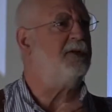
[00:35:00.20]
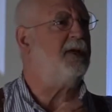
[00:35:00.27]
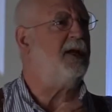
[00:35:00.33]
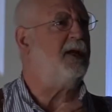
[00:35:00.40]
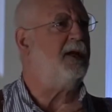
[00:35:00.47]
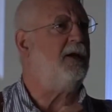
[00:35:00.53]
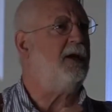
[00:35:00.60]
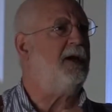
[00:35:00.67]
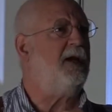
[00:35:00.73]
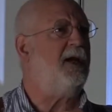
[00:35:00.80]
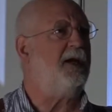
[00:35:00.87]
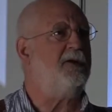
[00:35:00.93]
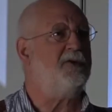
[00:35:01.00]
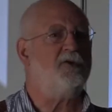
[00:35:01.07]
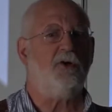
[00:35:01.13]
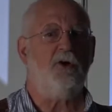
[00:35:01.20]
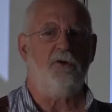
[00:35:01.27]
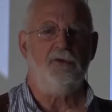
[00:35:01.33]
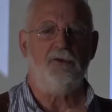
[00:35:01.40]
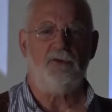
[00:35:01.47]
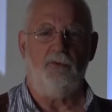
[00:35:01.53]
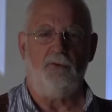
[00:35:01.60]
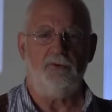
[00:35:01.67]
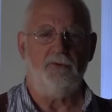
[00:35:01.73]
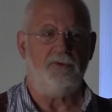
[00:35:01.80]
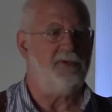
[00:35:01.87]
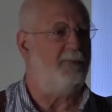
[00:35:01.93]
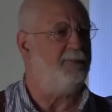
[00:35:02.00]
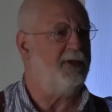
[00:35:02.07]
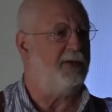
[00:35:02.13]
the king's consort or
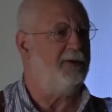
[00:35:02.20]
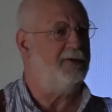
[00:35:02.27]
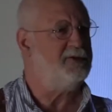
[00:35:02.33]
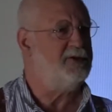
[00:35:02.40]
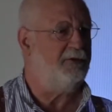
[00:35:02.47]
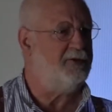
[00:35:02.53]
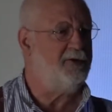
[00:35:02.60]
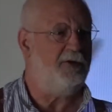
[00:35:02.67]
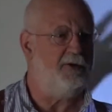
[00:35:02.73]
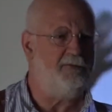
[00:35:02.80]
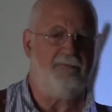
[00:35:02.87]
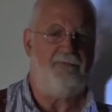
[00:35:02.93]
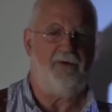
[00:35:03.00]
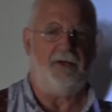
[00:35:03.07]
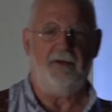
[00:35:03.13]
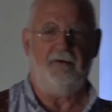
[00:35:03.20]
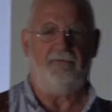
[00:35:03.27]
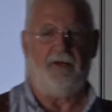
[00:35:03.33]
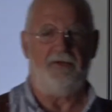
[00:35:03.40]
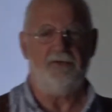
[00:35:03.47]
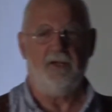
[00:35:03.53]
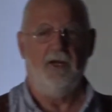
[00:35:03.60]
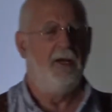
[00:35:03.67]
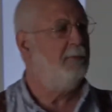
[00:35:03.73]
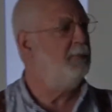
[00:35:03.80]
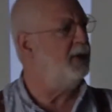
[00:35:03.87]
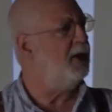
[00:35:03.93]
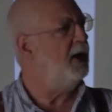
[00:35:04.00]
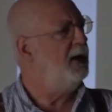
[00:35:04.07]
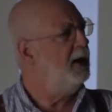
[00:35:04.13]
something. There was a third funny offence. But